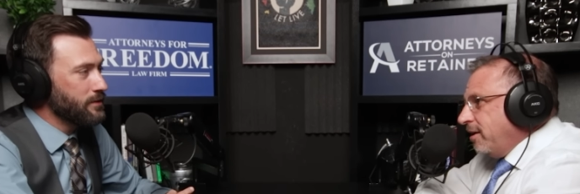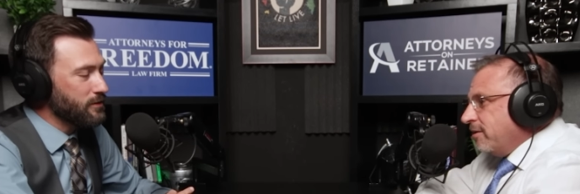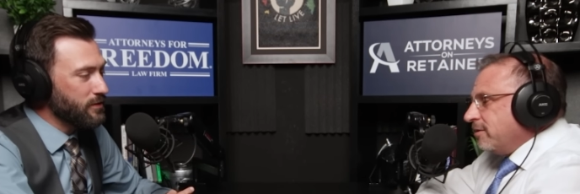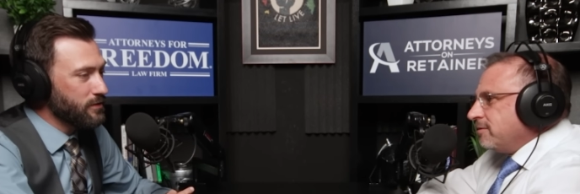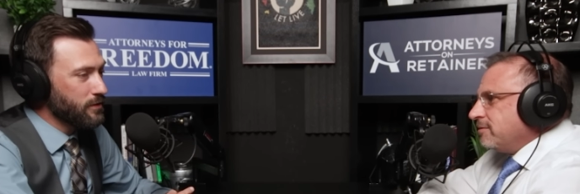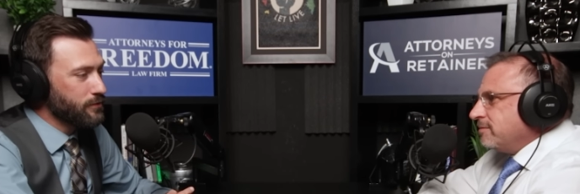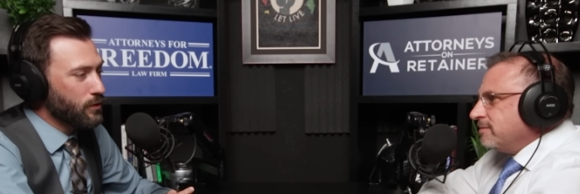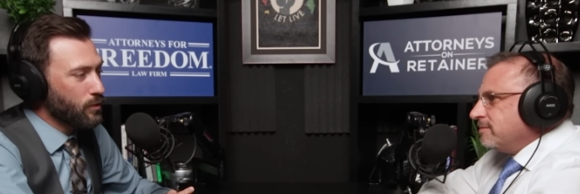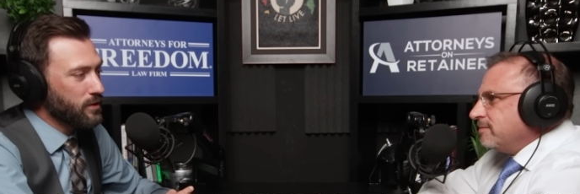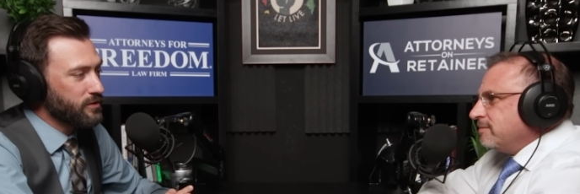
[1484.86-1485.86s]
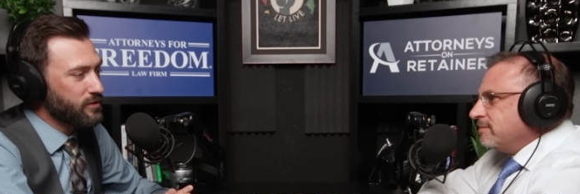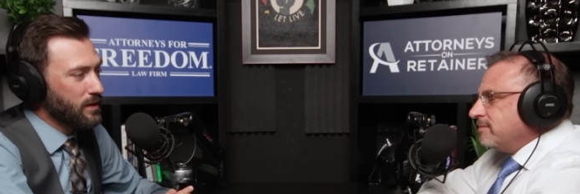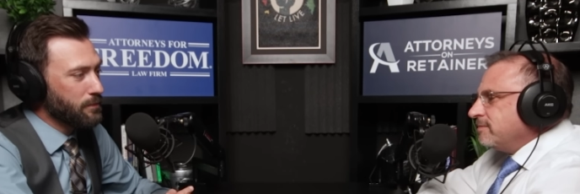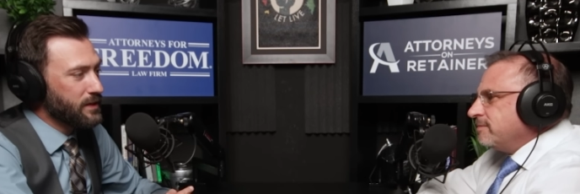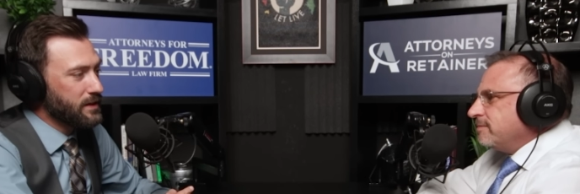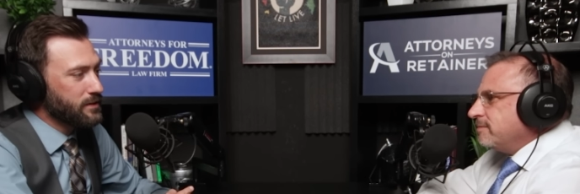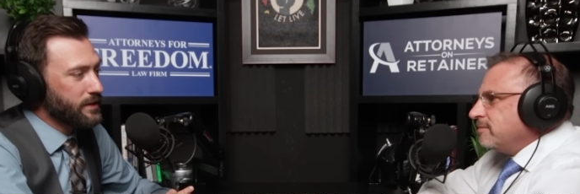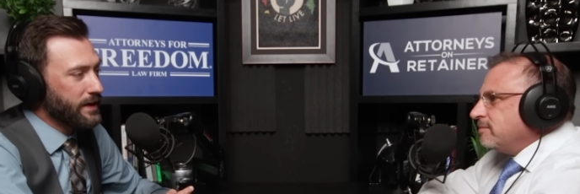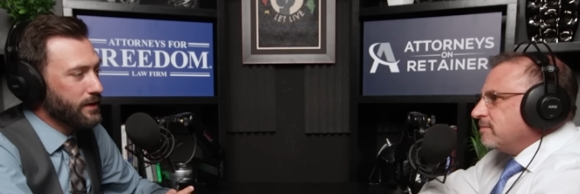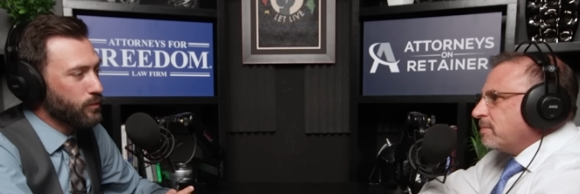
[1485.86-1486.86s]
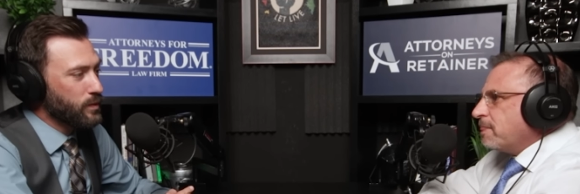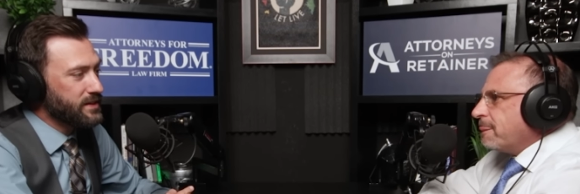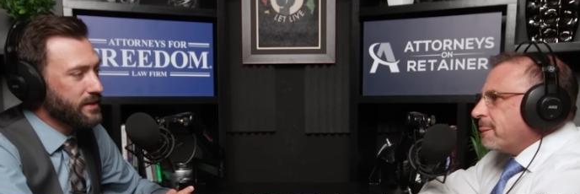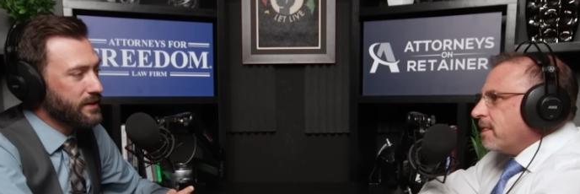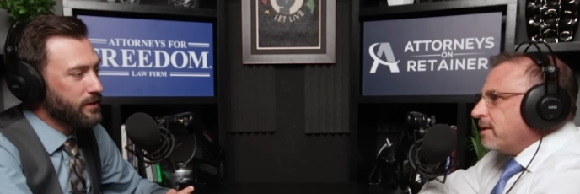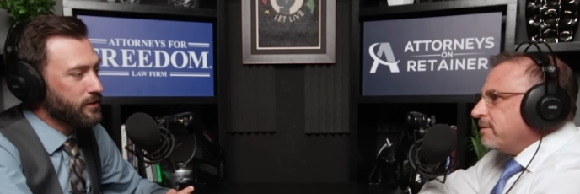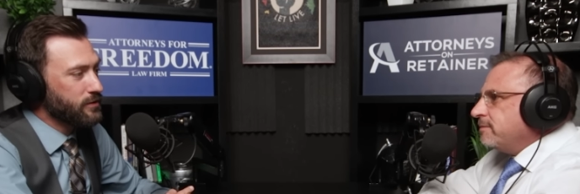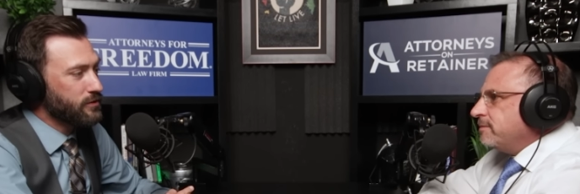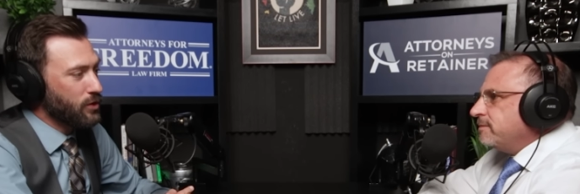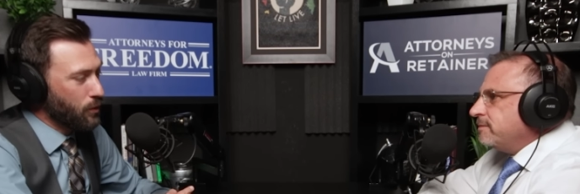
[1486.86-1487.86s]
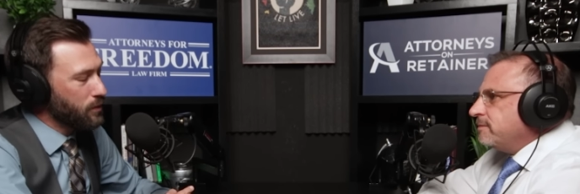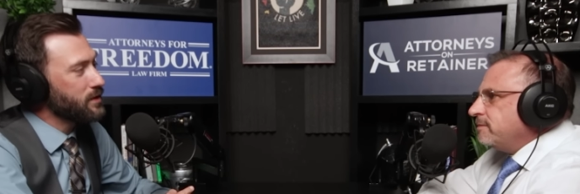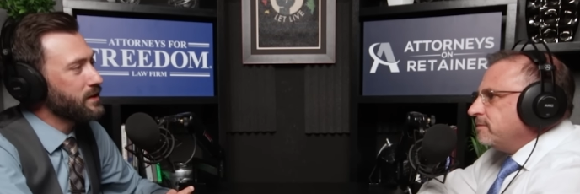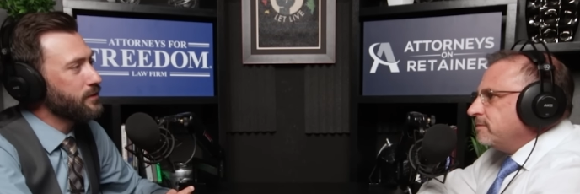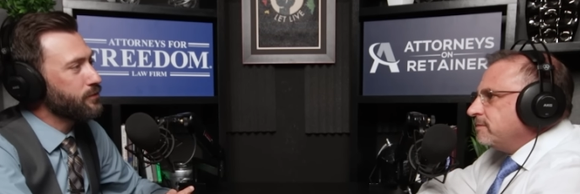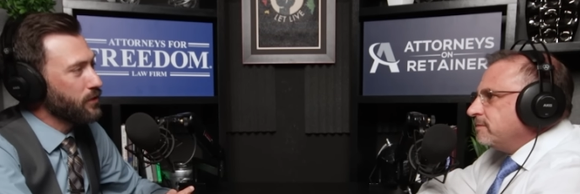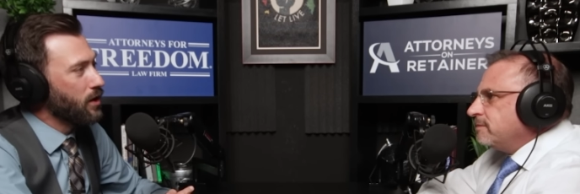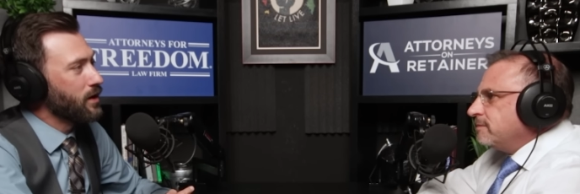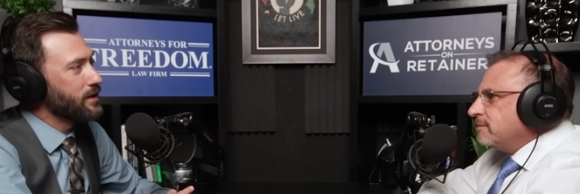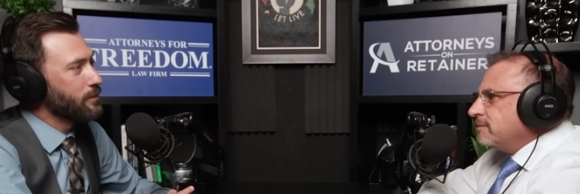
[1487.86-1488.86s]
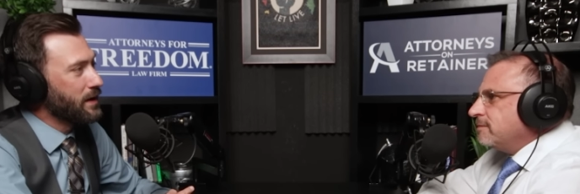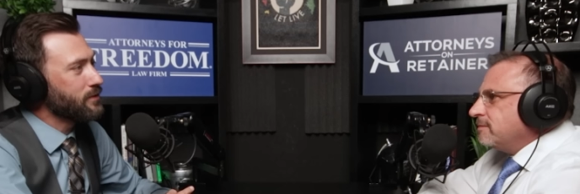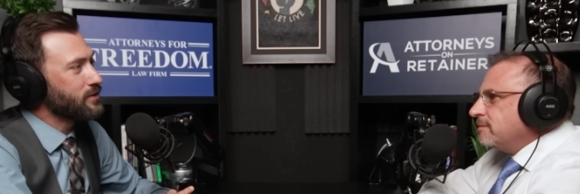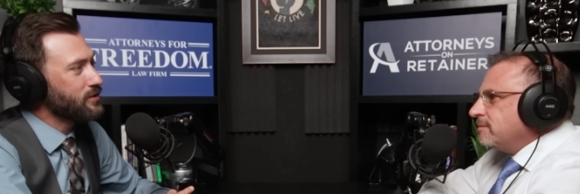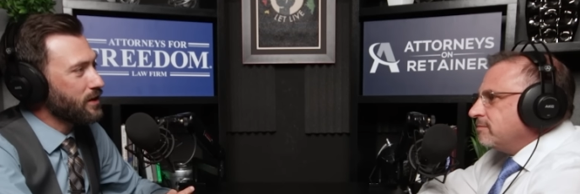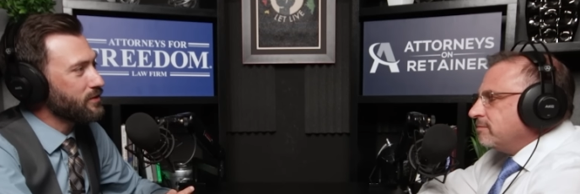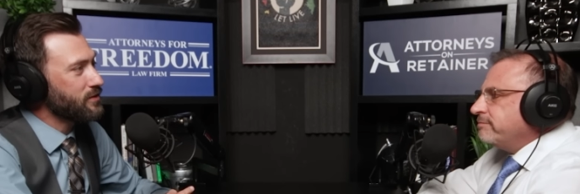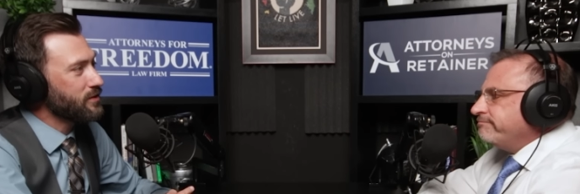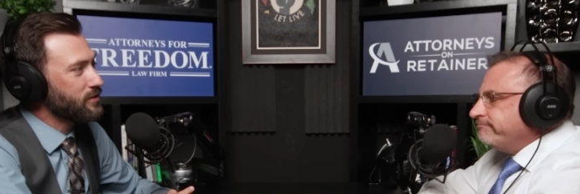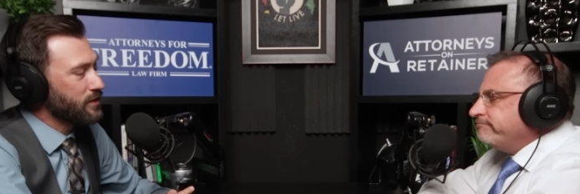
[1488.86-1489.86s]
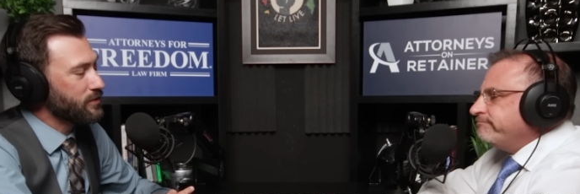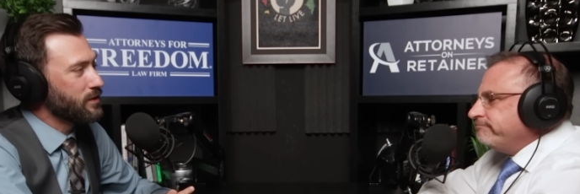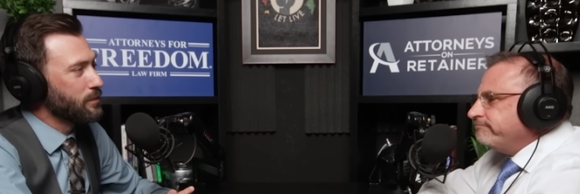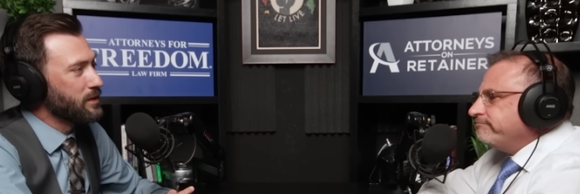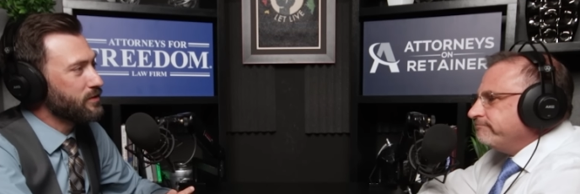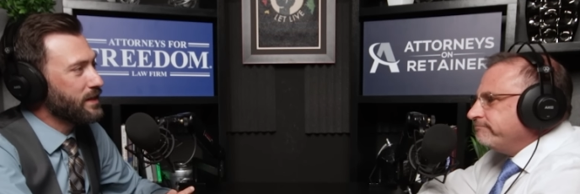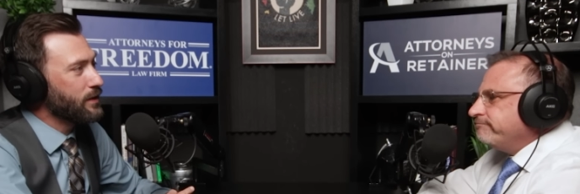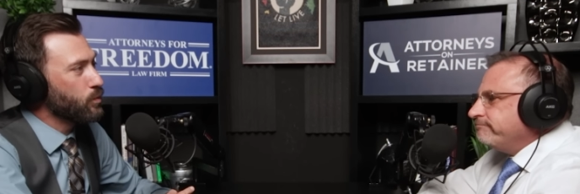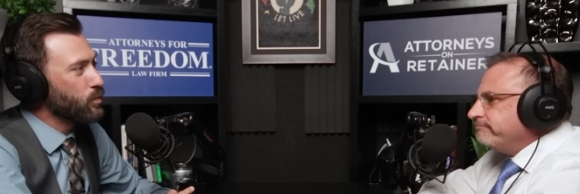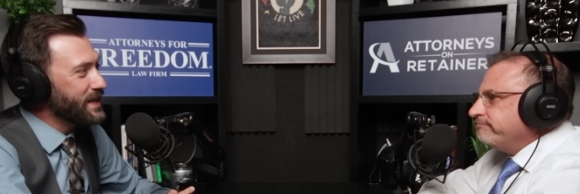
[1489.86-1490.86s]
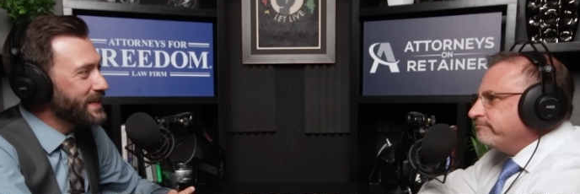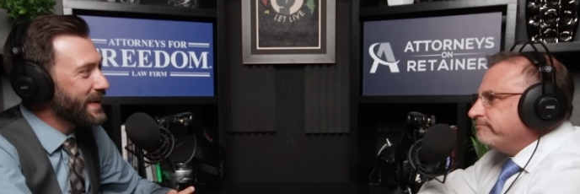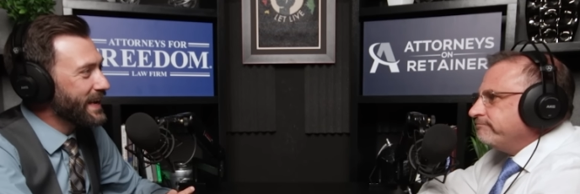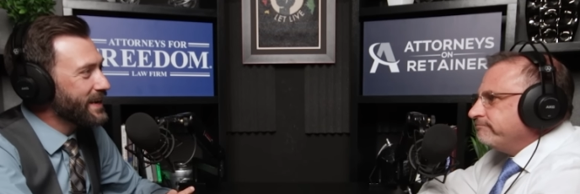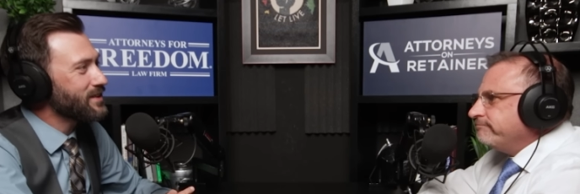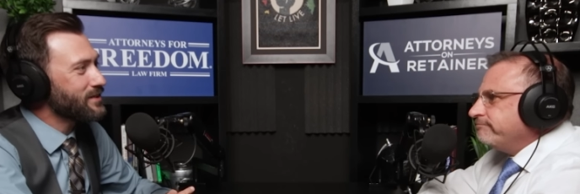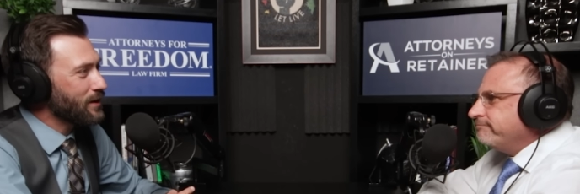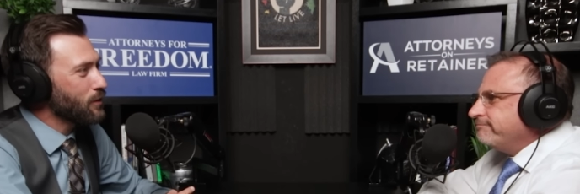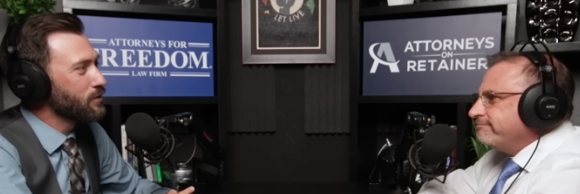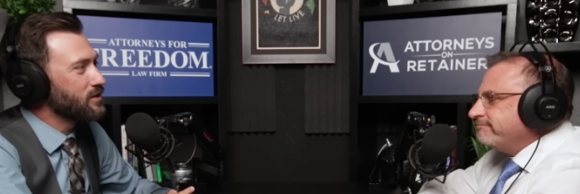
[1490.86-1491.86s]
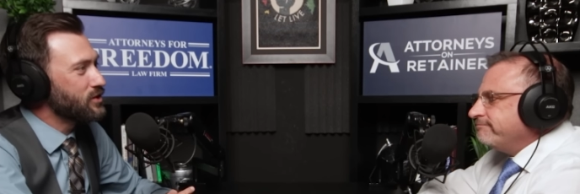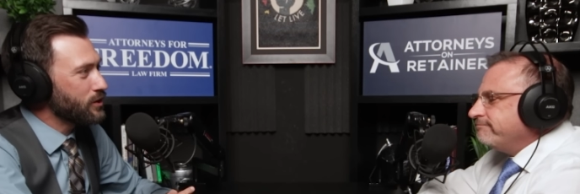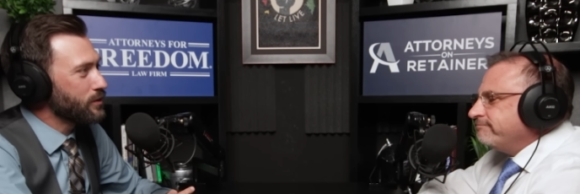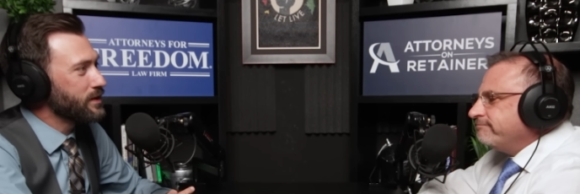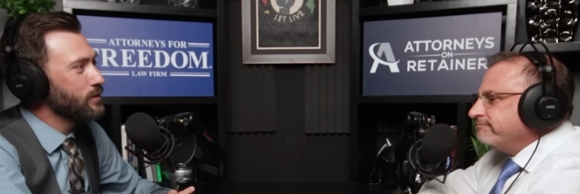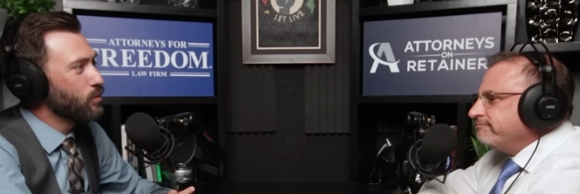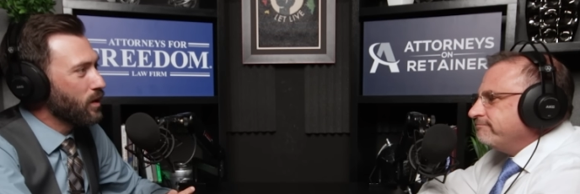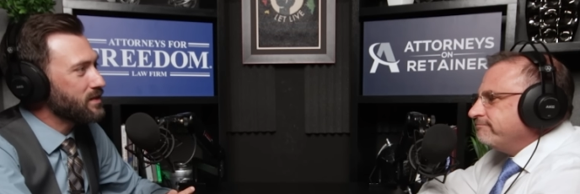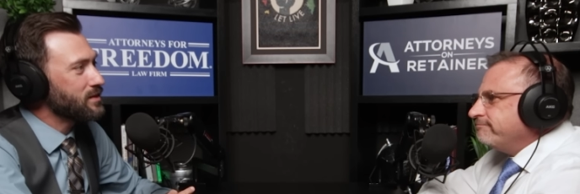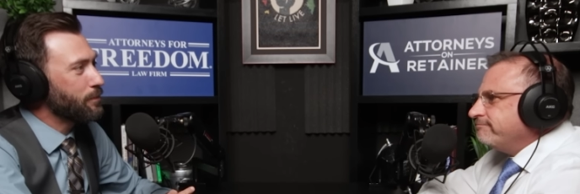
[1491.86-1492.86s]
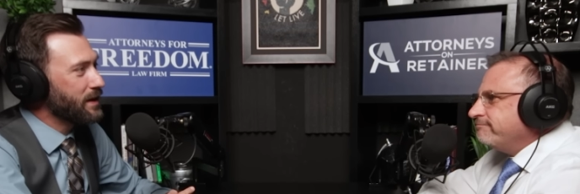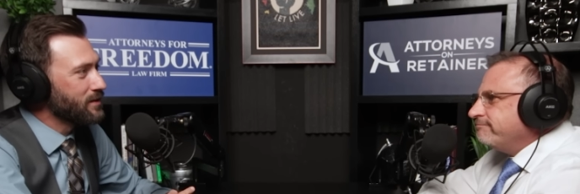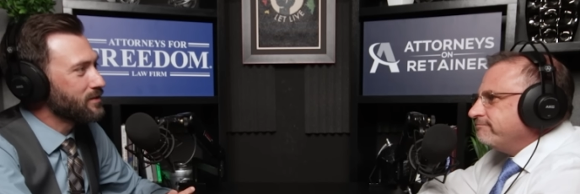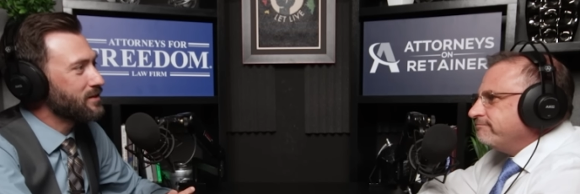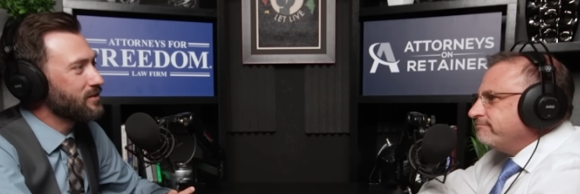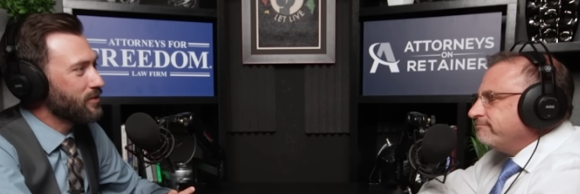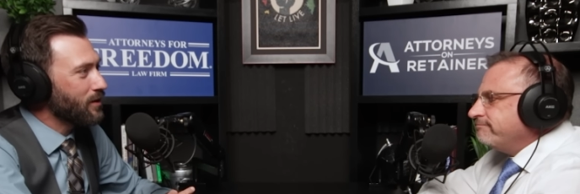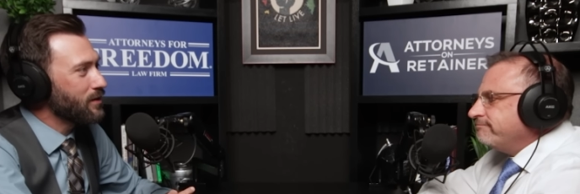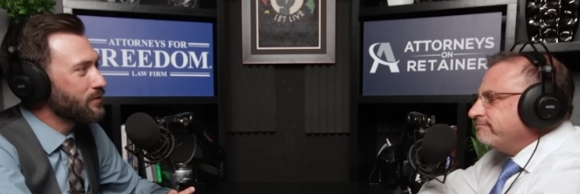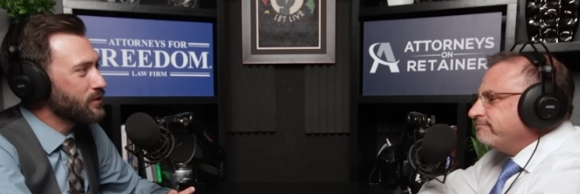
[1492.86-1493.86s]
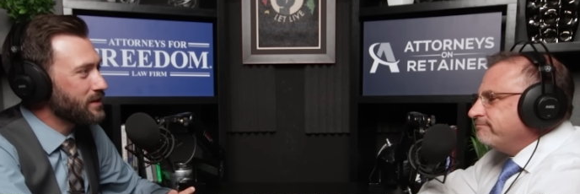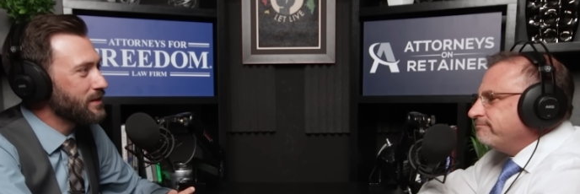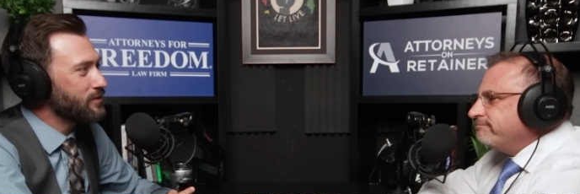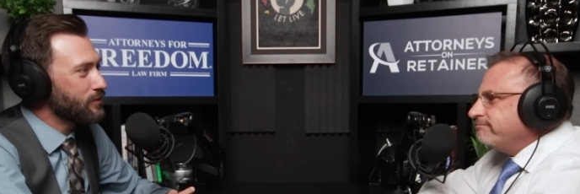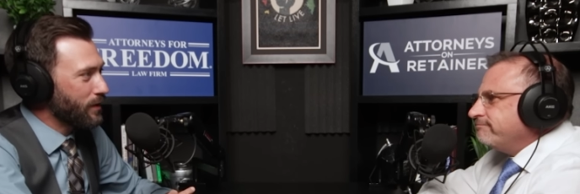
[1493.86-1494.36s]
Speaker 1: And this is, of course, something that we think is totally flawed about the justice system, is that we can't tell the jury what the penalties are for these